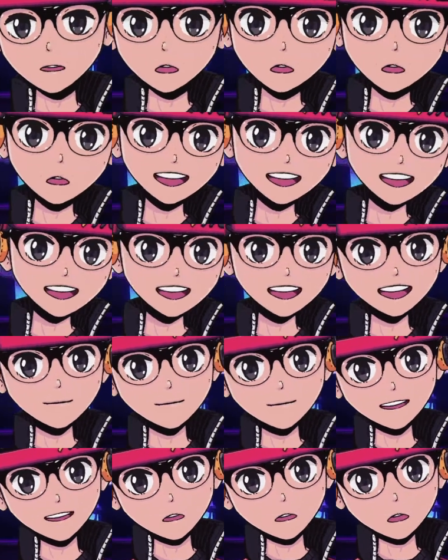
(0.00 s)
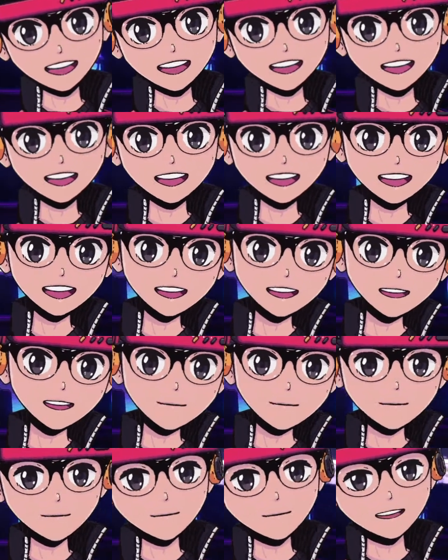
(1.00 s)
making an avatar like
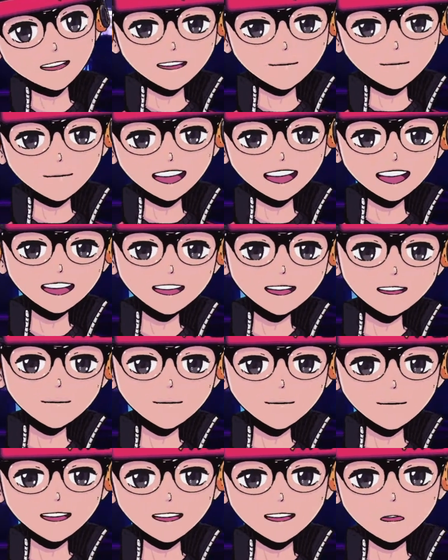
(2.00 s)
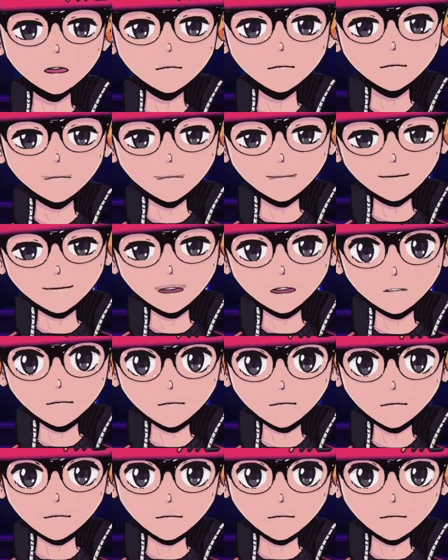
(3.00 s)
this is kind of somewhat similar.